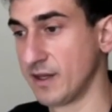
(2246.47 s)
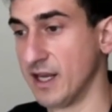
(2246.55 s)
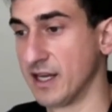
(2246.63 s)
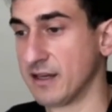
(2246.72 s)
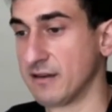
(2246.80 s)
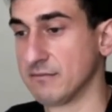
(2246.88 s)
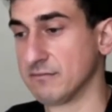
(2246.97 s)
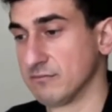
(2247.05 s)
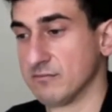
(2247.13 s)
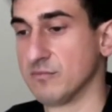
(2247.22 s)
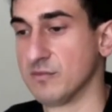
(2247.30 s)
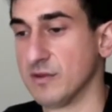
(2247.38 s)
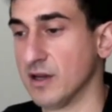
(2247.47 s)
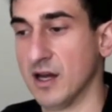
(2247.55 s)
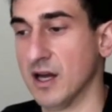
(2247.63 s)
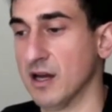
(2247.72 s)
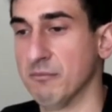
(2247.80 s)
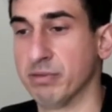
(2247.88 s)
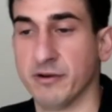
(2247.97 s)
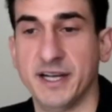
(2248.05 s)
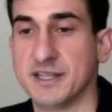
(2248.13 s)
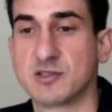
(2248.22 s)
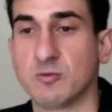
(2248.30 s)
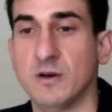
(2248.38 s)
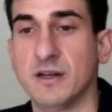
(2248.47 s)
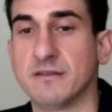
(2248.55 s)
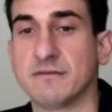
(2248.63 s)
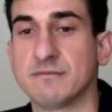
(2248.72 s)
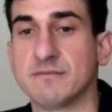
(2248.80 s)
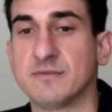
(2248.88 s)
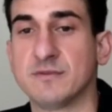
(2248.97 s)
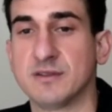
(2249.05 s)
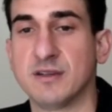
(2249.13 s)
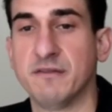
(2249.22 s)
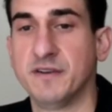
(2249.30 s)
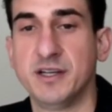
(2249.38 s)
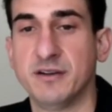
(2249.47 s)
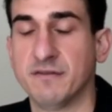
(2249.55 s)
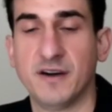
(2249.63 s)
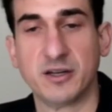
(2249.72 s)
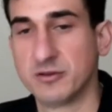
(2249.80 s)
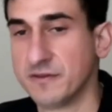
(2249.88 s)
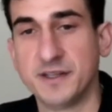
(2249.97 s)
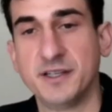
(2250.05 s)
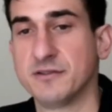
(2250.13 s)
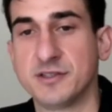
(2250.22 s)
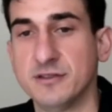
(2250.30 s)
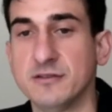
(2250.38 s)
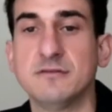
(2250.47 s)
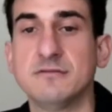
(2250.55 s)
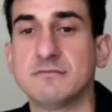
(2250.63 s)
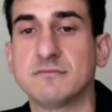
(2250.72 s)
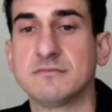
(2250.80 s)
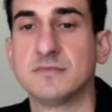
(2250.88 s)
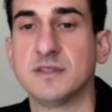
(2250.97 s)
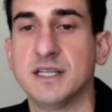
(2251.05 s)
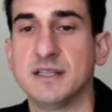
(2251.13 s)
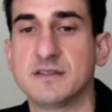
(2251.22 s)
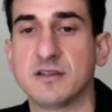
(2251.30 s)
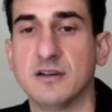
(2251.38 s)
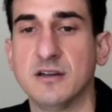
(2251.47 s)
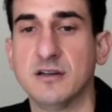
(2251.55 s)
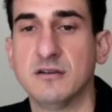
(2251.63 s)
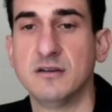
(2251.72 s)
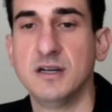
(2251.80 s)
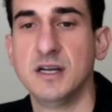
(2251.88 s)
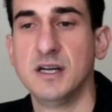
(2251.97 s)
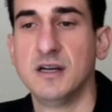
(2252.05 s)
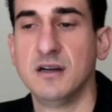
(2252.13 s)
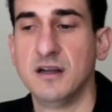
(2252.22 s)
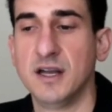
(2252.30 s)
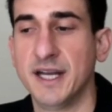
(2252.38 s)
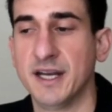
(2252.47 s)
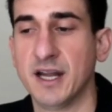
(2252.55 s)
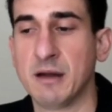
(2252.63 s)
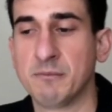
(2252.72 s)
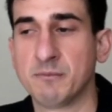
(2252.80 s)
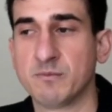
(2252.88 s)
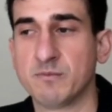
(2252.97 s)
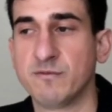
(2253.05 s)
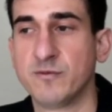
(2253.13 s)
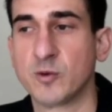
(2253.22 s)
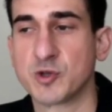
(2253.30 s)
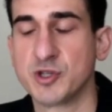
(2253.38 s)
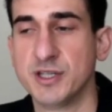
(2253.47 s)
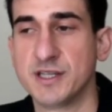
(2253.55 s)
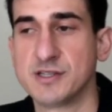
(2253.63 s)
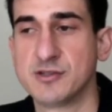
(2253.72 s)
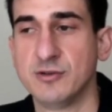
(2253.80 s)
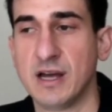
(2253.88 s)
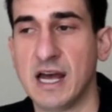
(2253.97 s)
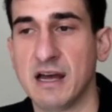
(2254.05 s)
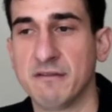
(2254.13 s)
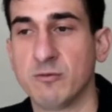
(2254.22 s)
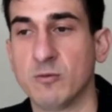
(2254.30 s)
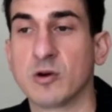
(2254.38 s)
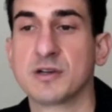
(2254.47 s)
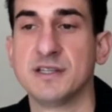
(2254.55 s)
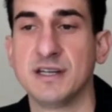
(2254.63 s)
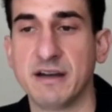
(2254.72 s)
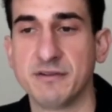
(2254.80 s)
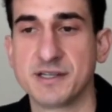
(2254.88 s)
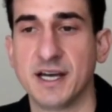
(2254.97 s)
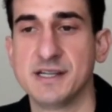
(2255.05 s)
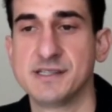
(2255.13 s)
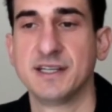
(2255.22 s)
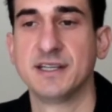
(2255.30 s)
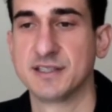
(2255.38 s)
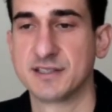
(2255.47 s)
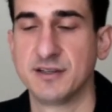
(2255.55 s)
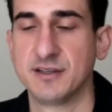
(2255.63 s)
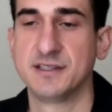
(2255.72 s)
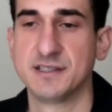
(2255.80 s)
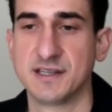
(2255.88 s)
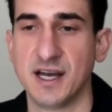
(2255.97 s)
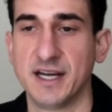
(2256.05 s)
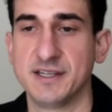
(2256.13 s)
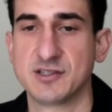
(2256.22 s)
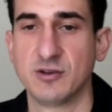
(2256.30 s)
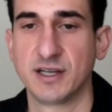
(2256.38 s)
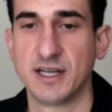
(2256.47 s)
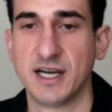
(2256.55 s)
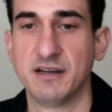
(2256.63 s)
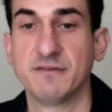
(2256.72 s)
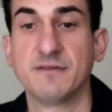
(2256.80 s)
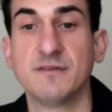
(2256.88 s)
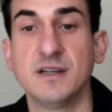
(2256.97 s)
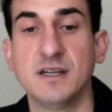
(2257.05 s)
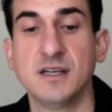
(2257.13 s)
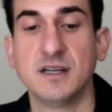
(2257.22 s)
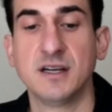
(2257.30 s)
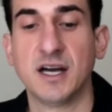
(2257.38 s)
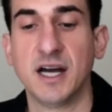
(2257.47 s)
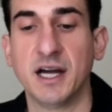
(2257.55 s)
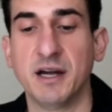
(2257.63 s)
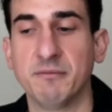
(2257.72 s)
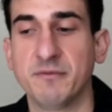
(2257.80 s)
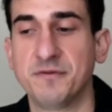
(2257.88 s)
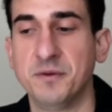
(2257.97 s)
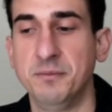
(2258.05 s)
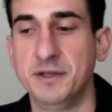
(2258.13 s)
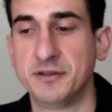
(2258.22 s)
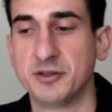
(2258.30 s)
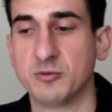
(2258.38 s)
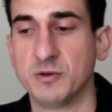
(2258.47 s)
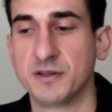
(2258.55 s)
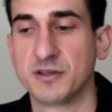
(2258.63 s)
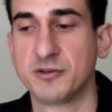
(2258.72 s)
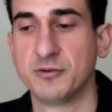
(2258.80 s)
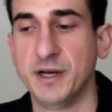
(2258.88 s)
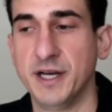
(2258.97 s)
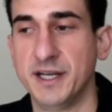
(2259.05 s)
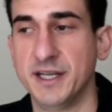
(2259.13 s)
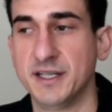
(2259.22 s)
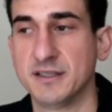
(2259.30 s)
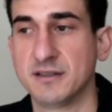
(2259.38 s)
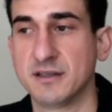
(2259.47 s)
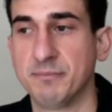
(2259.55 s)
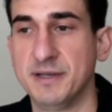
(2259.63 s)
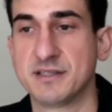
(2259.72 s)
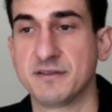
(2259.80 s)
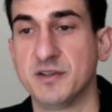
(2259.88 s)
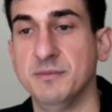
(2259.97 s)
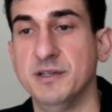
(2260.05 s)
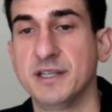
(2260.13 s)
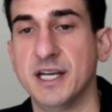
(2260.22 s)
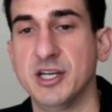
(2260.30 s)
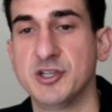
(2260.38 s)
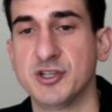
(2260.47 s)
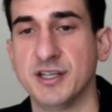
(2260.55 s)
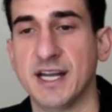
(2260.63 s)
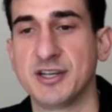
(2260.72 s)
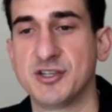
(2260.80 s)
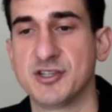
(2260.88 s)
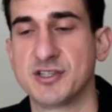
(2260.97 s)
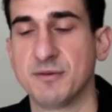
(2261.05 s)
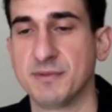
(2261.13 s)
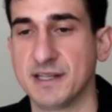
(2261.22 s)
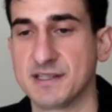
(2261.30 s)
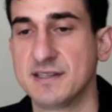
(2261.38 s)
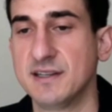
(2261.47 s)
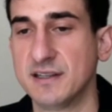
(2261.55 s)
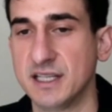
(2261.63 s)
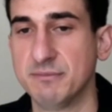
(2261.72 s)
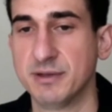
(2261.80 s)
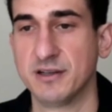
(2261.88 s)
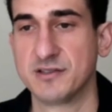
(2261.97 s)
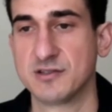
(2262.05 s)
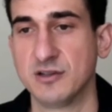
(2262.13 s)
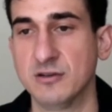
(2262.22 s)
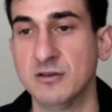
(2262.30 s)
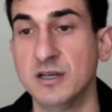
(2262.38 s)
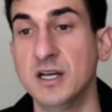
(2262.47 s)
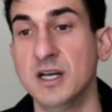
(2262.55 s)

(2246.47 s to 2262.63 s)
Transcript: it, Uh, brands want a video, a viral video too. And so, yeah. And I'm fortunate to have worked in advertising and studied design. So I kind of am familiar with creating a piece of communication, not just something that's silly, but also